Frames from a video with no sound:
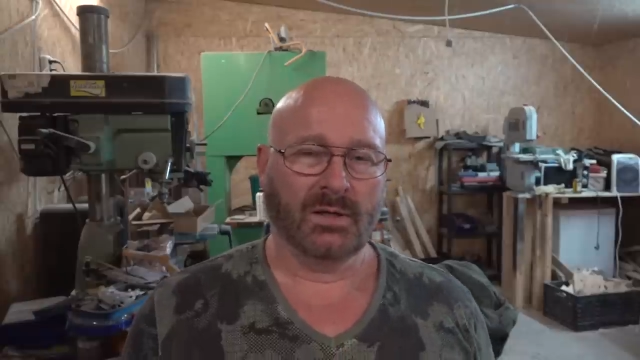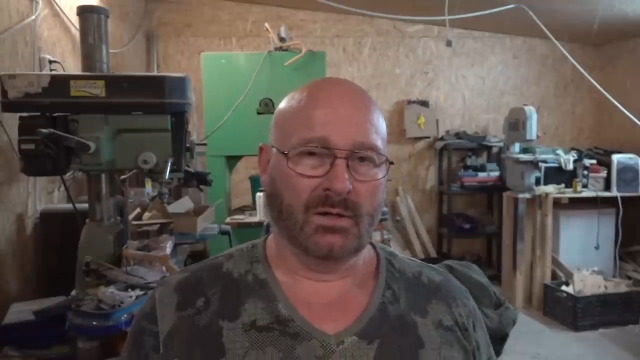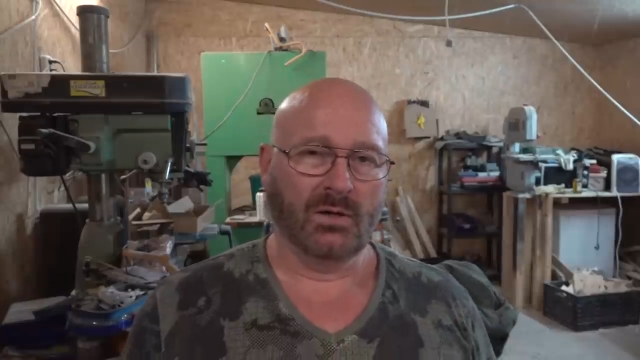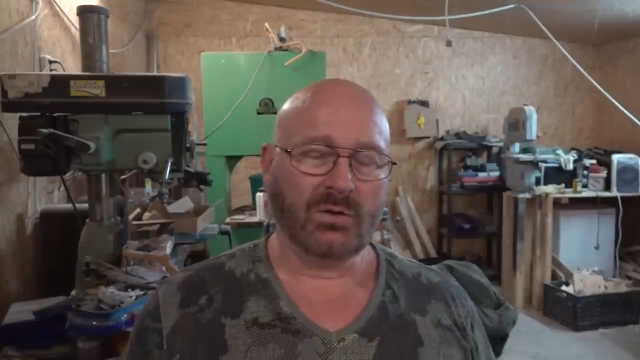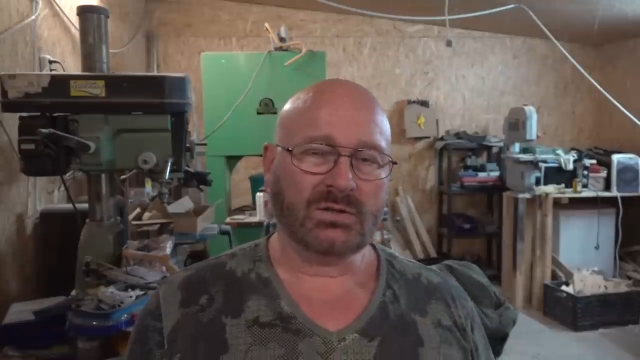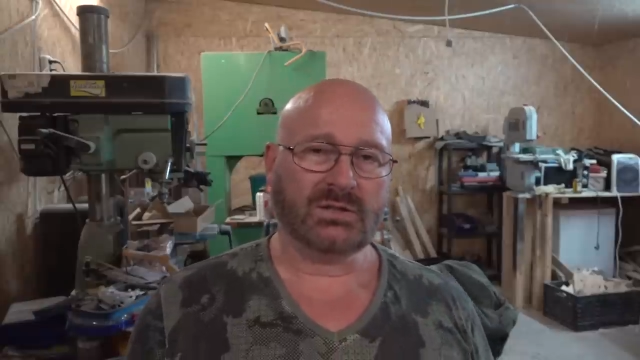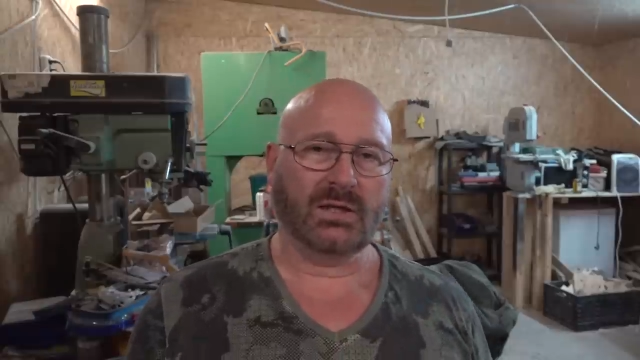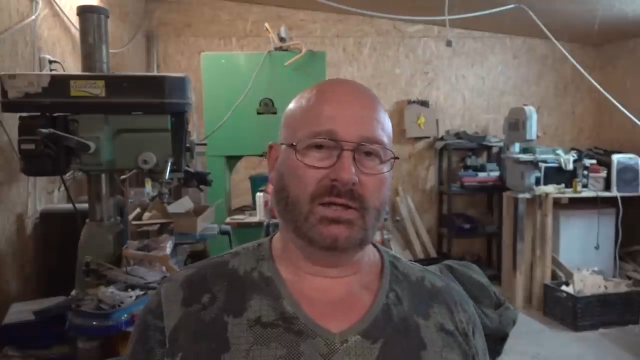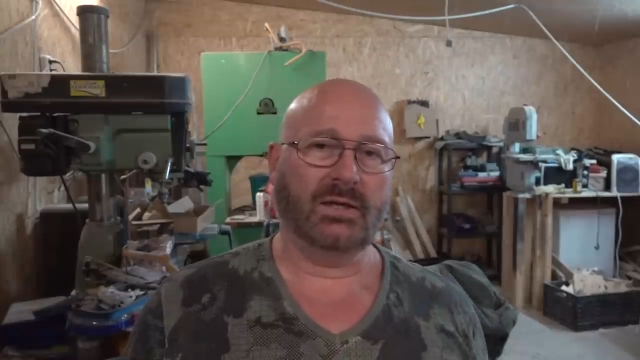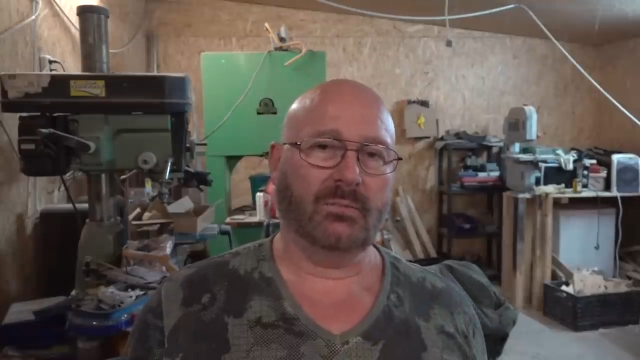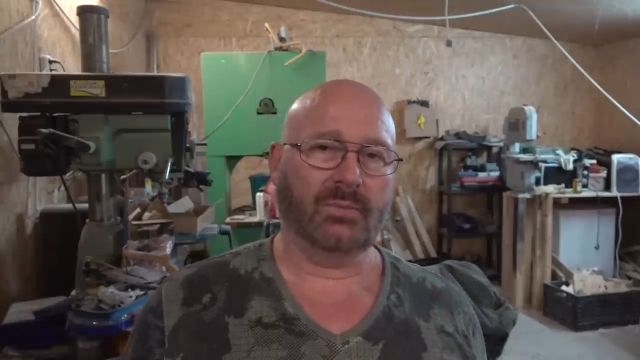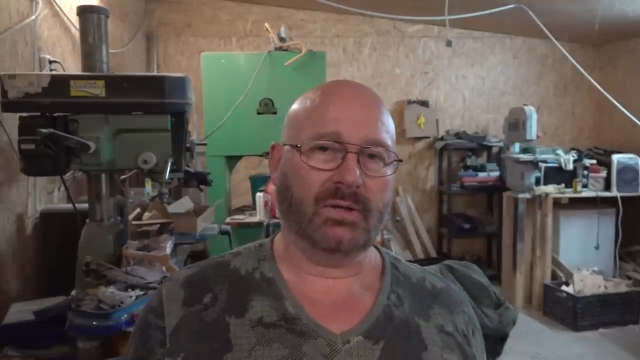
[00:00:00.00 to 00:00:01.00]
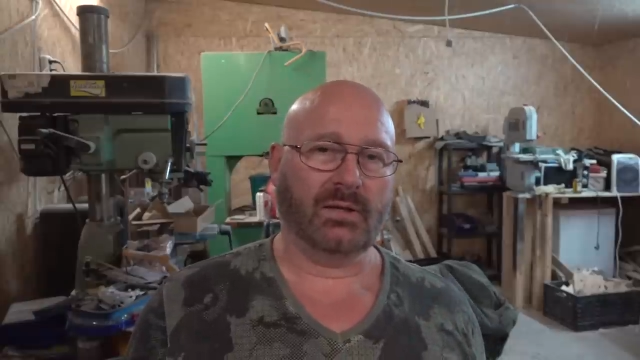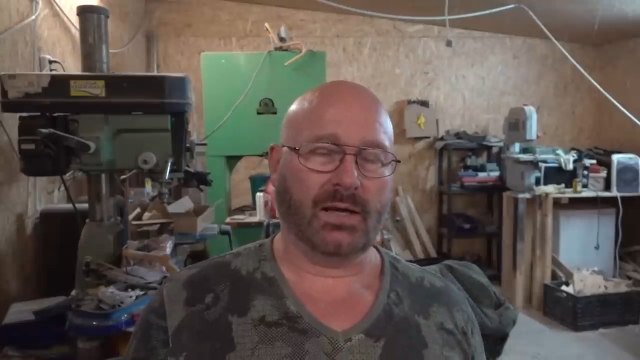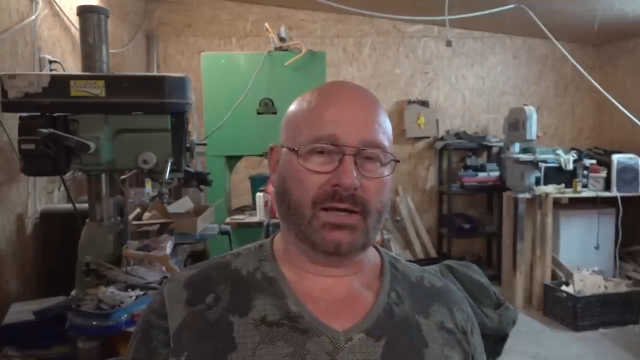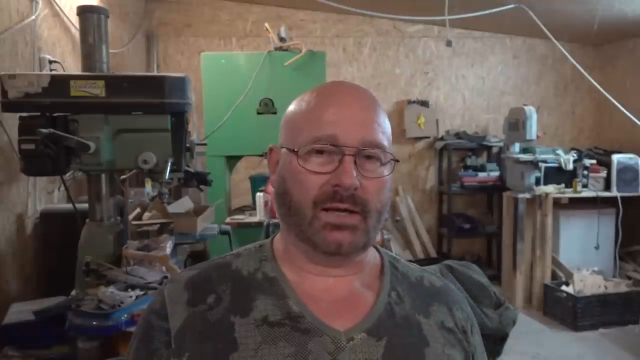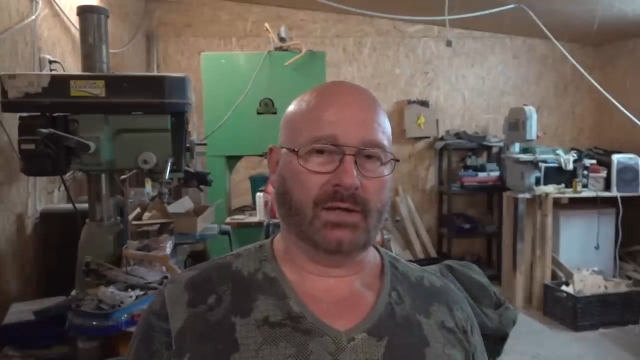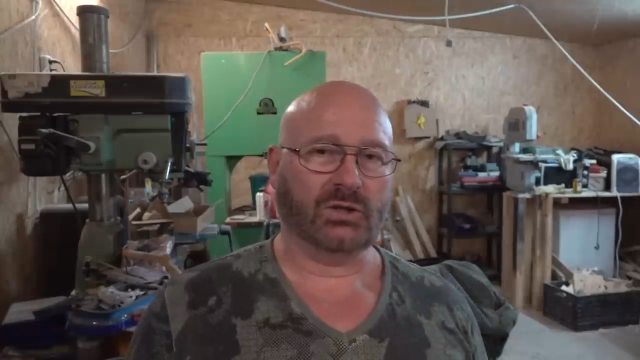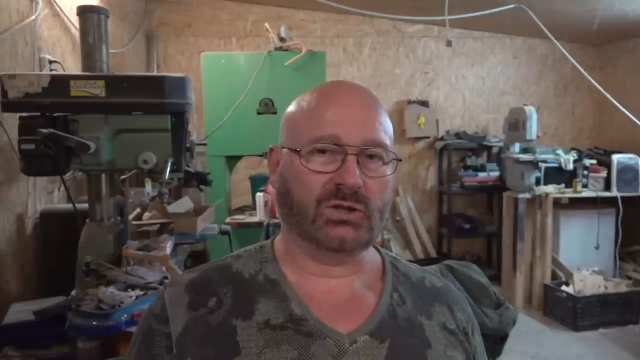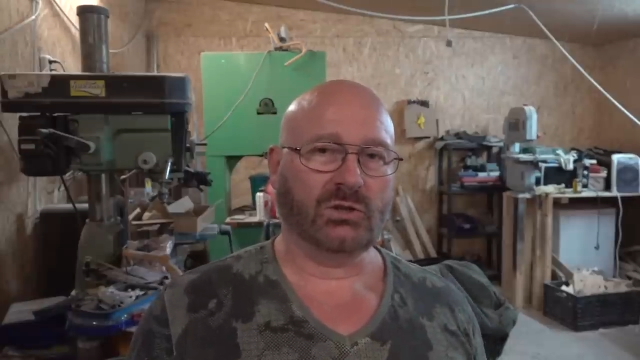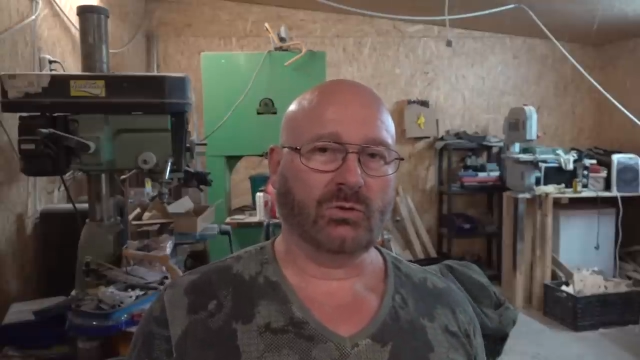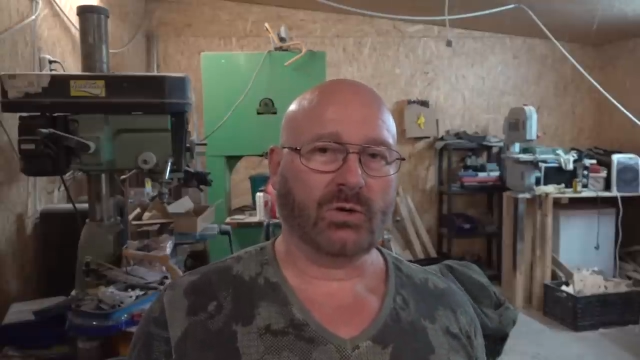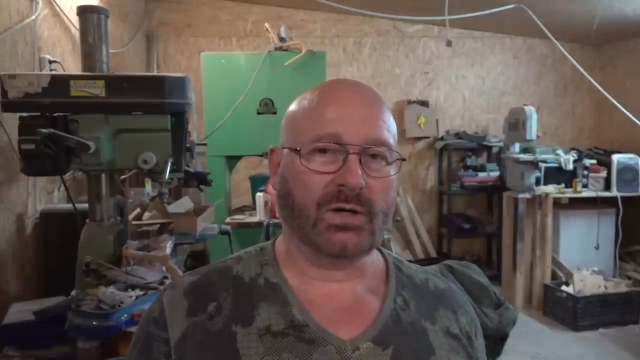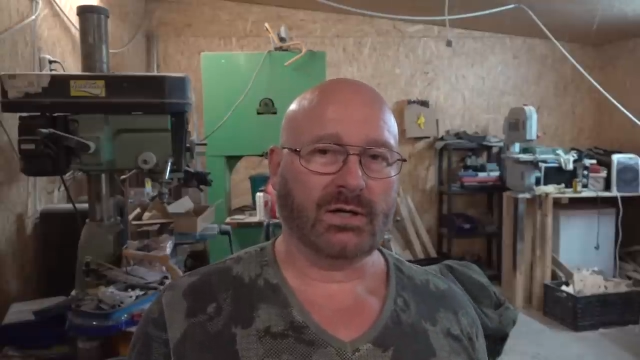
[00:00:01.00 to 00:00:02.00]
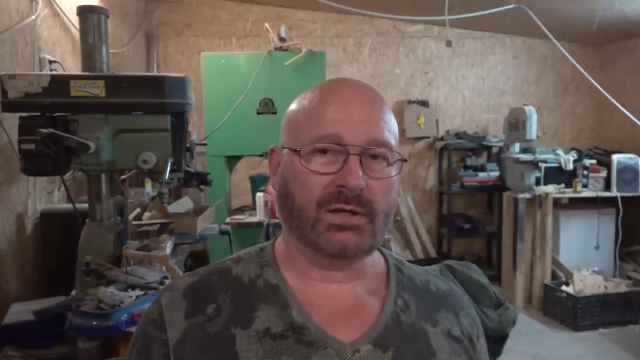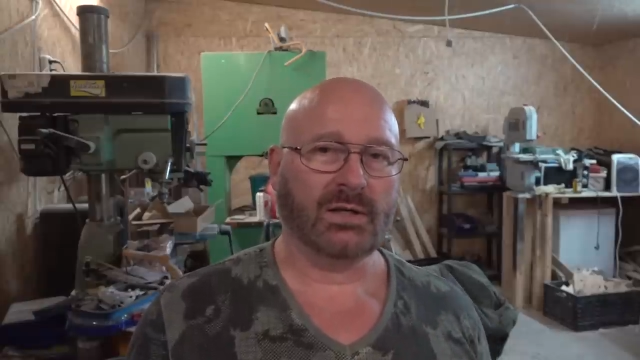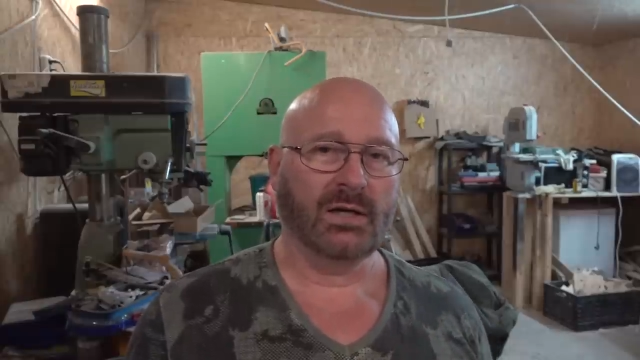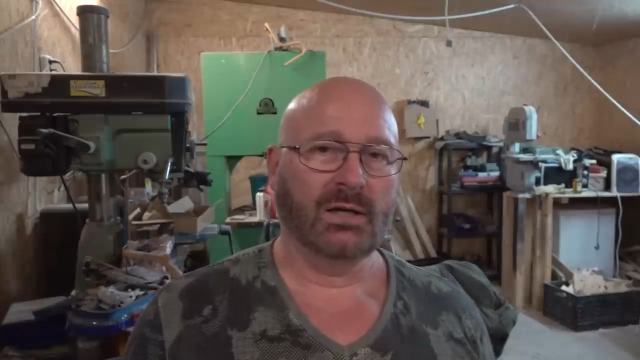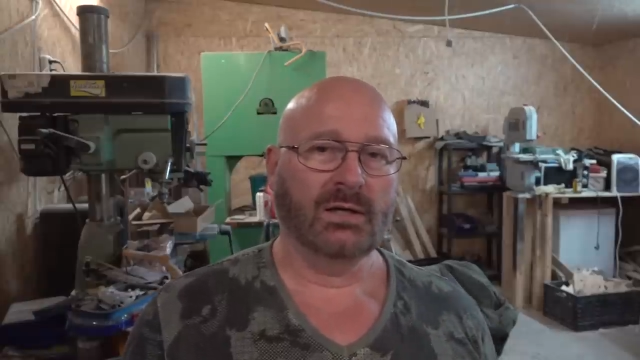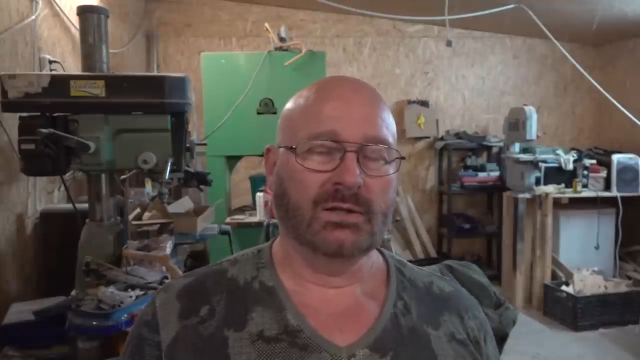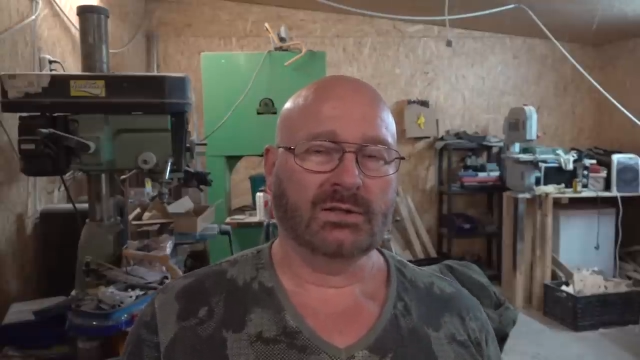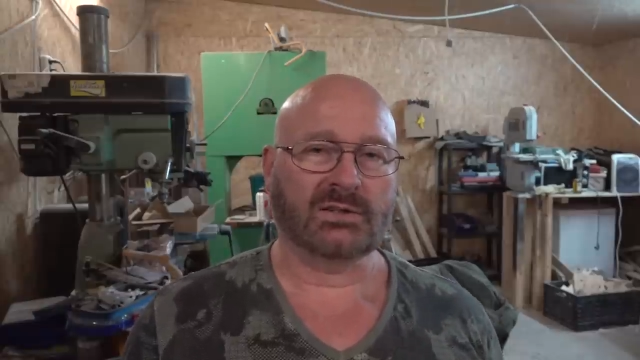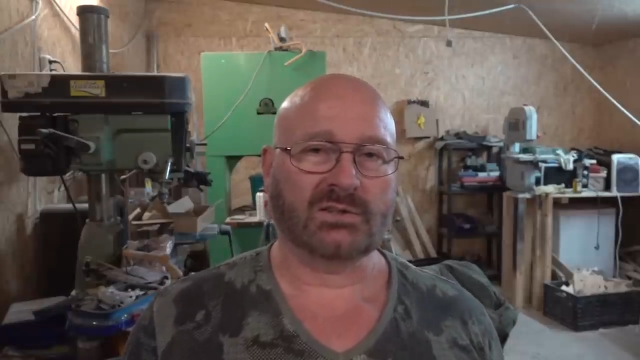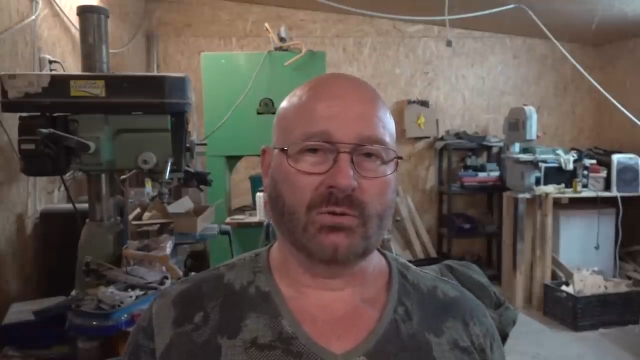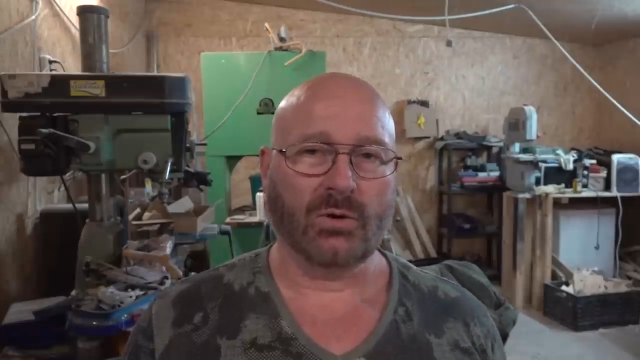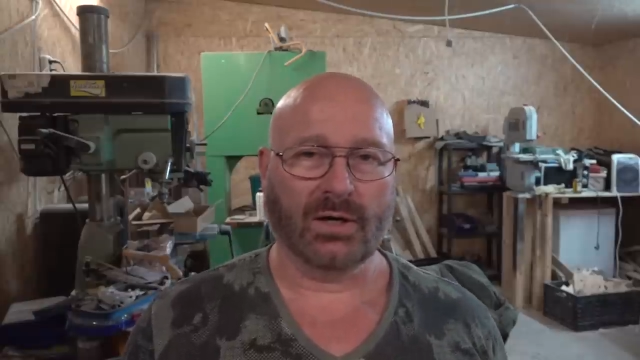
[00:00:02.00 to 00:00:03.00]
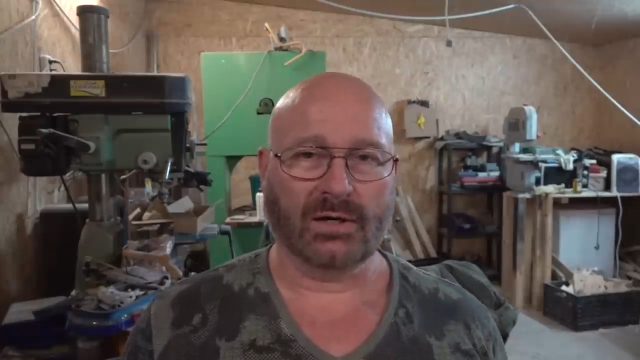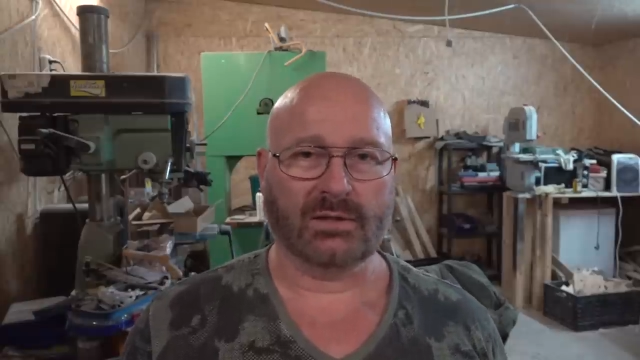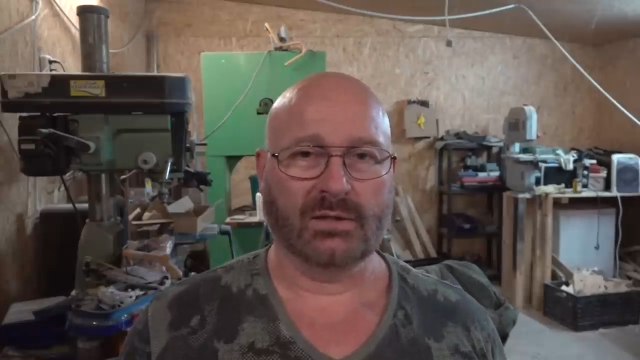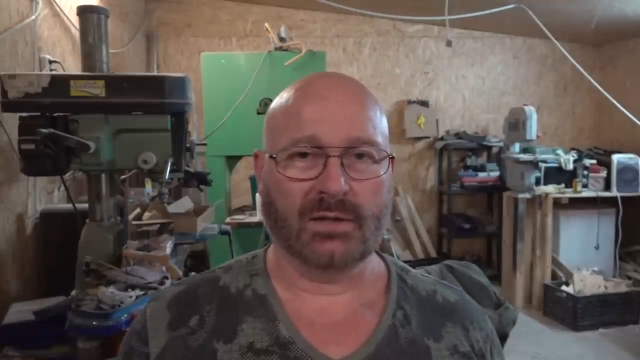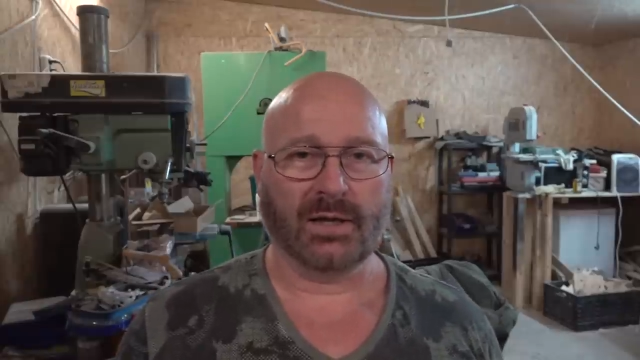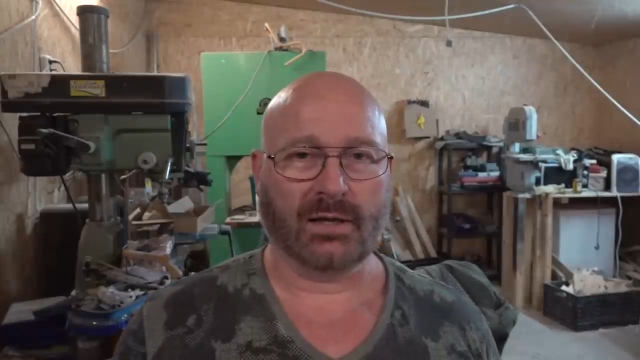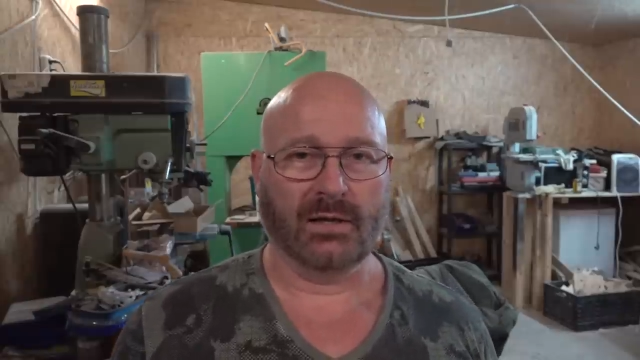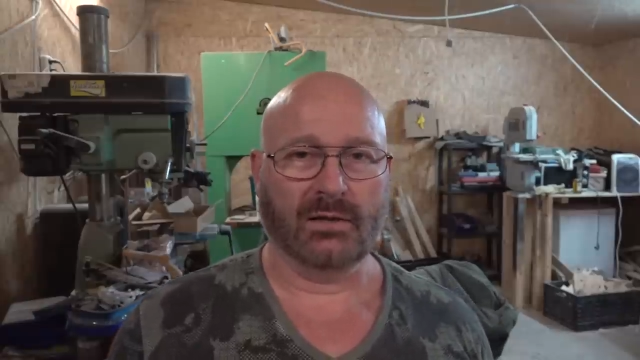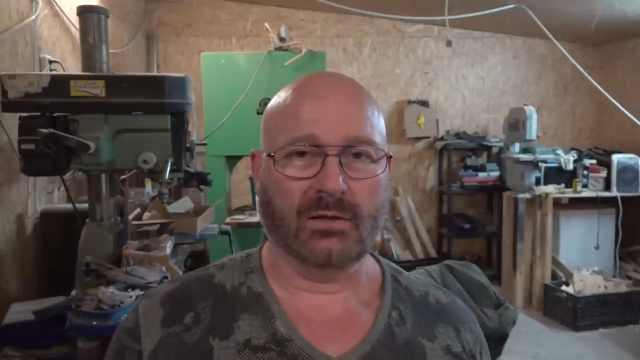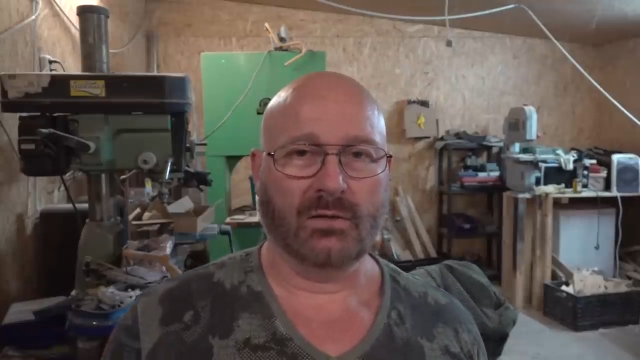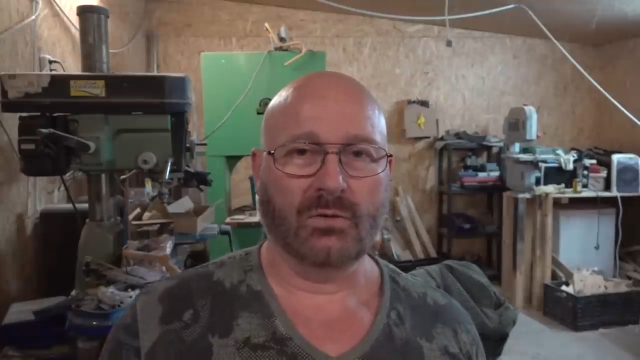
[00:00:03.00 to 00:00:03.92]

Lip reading: looks a little bit like a short sword, like an